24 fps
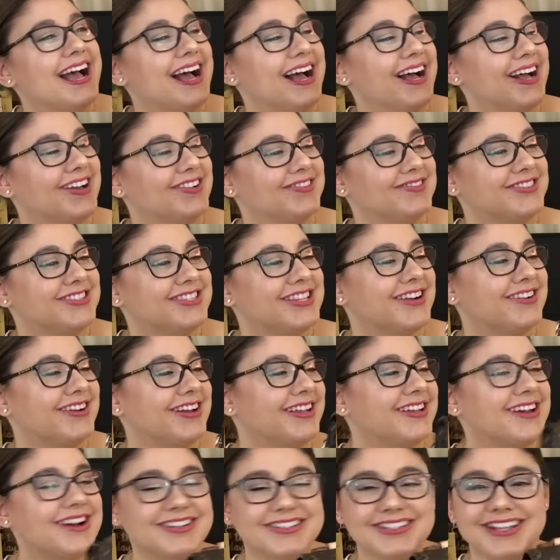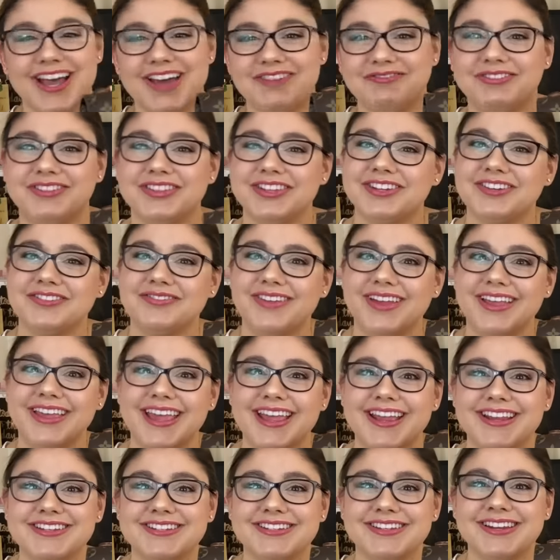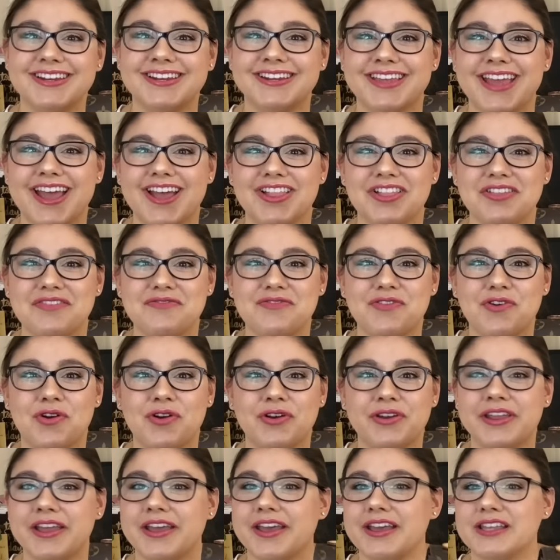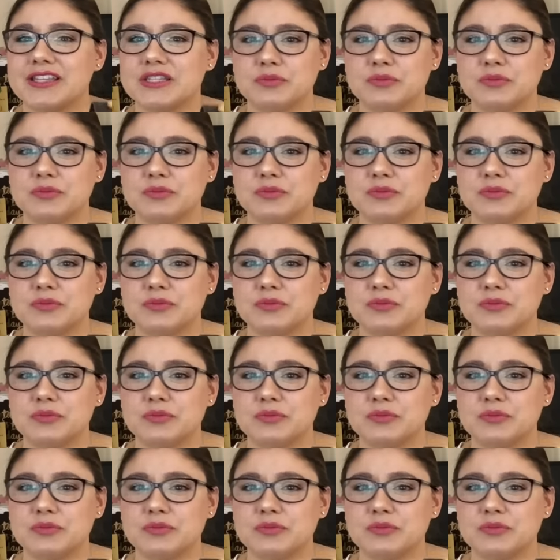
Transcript: Um, so it got to have a little vacation in California.